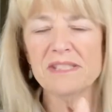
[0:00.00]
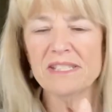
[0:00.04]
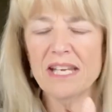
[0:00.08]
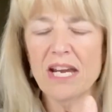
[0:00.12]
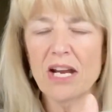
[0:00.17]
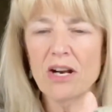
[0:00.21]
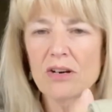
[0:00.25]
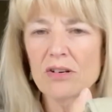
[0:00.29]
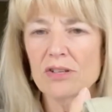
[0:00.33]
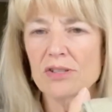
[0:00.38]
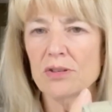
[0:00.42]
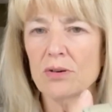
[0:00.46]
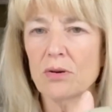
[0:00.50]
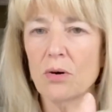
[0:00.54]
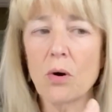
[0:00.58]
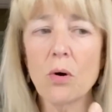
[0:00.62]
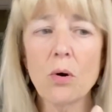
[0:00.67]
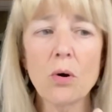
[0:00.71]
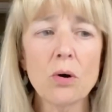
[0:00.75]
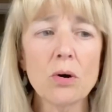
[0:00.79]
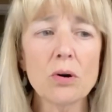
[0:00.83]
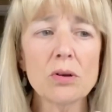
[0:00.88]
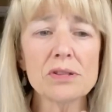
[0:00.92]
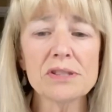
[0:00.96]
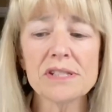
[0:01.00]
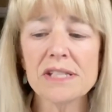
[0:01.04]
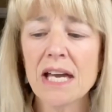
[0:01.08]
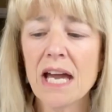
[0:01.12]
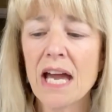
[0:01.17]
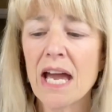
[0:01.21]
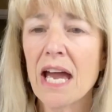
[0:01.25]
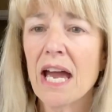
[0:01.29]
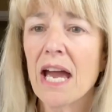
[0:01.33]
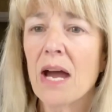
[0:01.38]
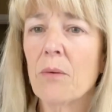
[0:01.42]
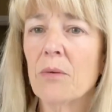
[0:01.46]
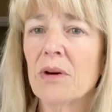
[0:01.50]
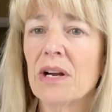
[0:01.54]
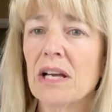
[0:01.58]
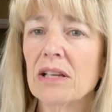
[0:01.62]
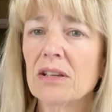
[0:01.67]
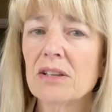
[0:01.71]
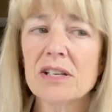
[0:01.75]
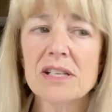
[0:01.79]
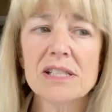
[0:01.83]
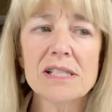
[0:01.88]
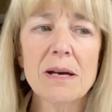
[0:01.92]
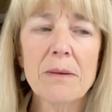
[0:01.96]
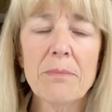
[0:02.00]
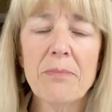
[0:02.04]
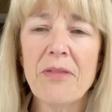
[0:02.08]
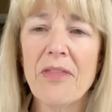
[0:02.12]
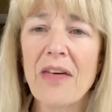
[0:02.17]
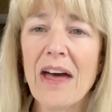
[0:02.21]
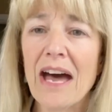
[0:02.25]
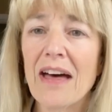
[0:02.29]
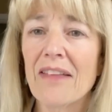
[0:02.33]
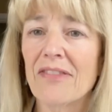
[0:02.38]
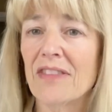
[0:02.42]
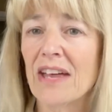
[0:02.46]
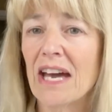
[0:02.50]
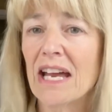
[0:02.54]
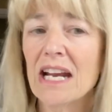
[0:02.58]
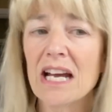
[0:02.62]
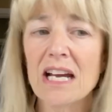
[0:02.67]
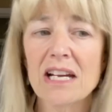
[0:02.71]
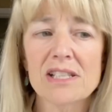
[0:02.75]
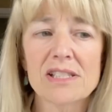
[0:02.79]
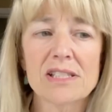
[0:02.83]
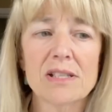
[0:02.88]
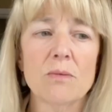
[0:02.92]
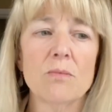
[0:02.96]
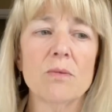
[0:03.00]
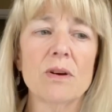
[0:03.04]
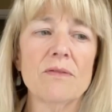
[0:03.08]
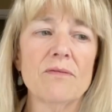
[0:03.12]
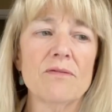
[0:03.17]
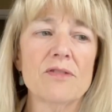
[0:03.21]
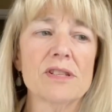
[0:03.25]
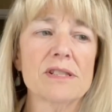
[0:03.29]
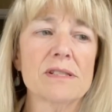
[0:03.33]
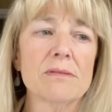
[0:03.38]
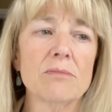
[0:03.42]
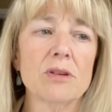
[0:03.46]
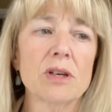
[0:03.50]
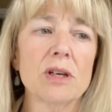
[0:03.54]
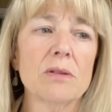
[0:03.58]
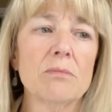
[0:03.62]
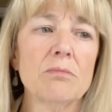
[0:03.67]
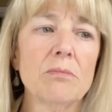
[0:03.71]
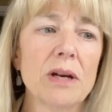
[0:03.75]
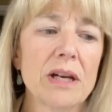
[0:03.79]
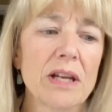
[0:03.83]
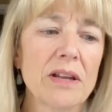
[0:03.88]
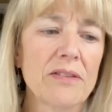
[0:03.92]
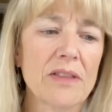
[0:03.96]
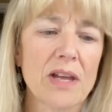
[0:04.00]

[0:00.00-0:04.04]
tears, or holes. And when I looked up that actually went for some good money.